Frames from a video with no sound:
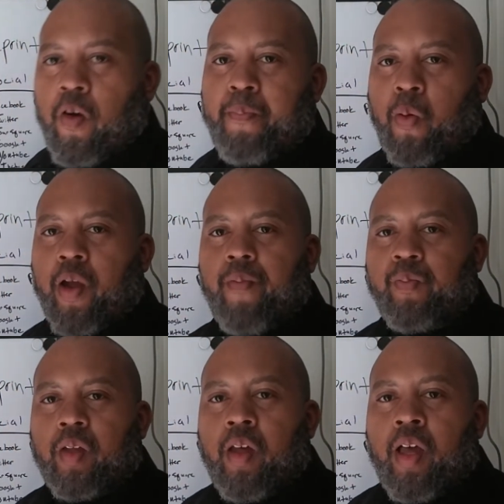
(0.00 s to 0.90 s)

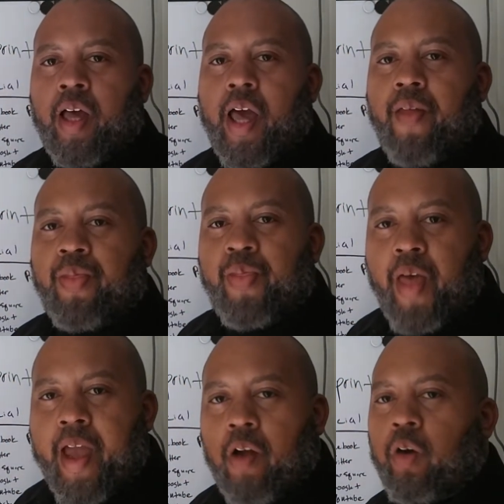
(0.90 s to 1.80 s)
footprint, and
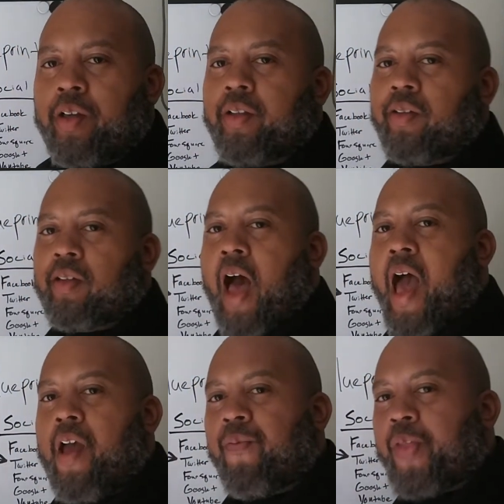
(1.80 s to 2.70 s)
they're going to
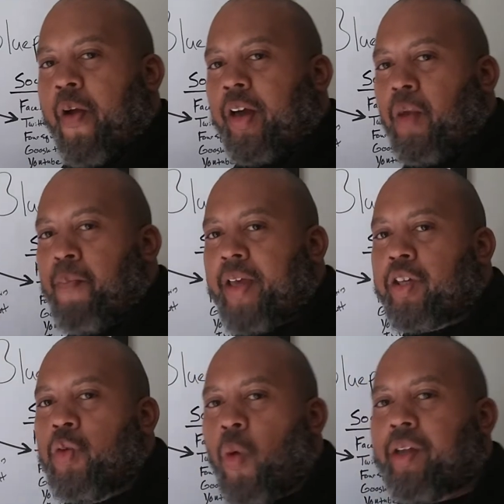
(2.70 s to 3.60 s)
decide if they're going to
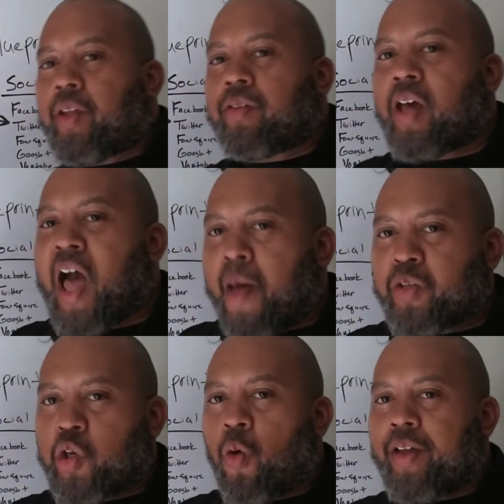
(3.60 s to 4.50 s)
make you one of the
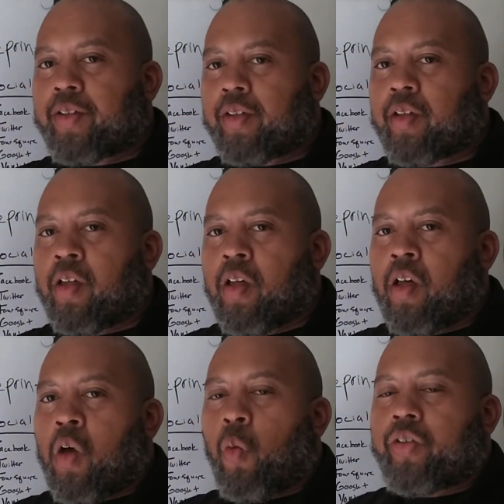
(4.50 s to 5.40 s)
top choices
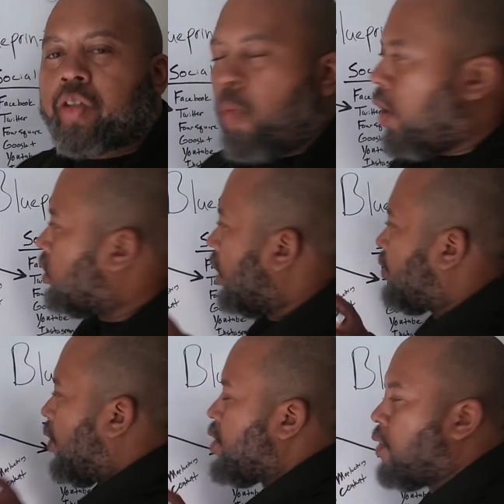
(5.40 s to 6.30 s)
when someone
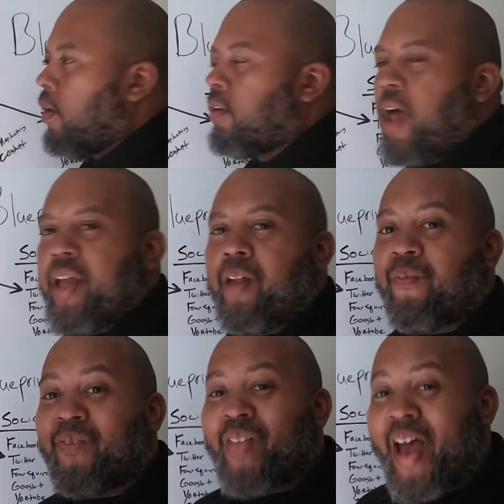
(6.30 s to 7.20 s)
looks for you online. And
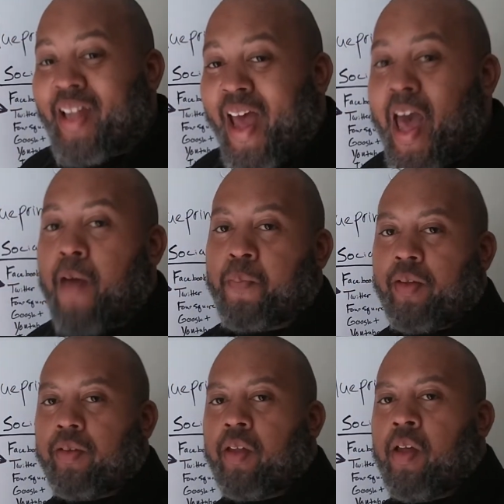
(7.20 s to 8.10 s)
if that
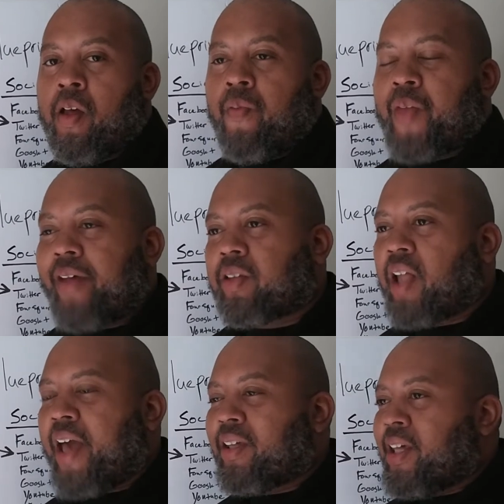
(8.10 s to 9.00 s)
happens, that's
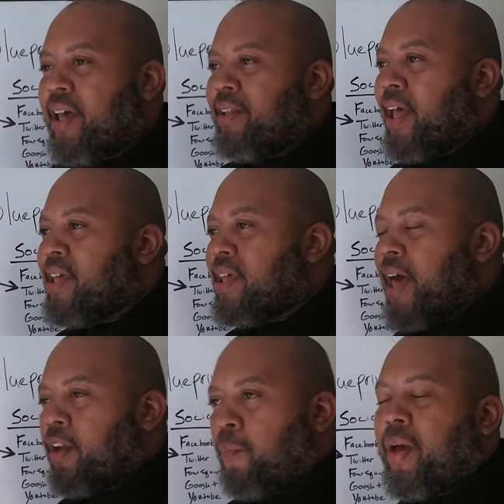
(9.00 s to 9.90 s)
like getting a
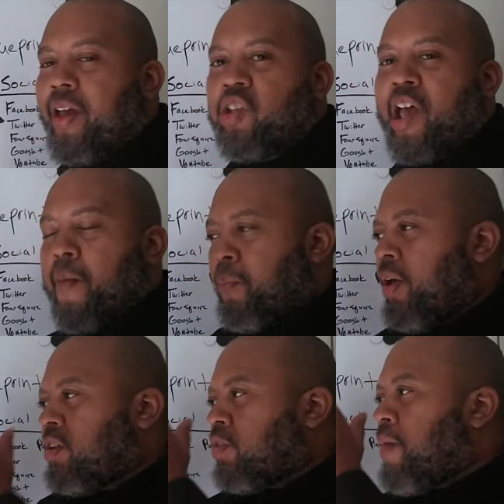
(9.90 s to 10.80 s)
yellow page ad
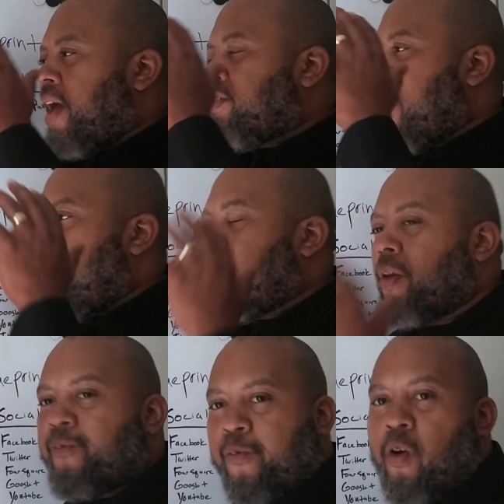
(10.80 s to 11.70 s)
put smack dab on
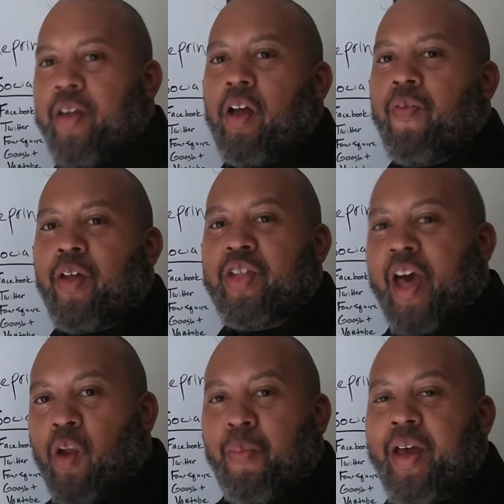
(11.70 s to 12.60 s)
the front of the
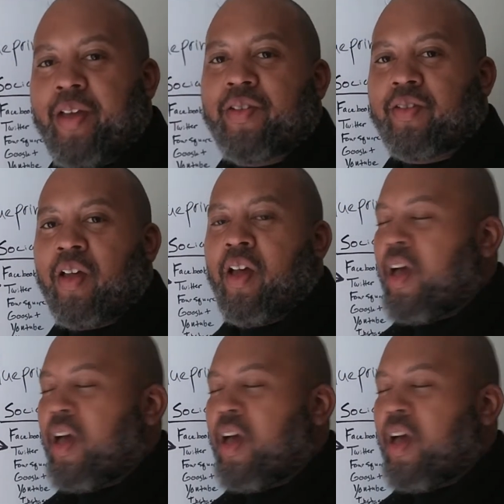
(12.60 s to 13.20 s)
yellow pages,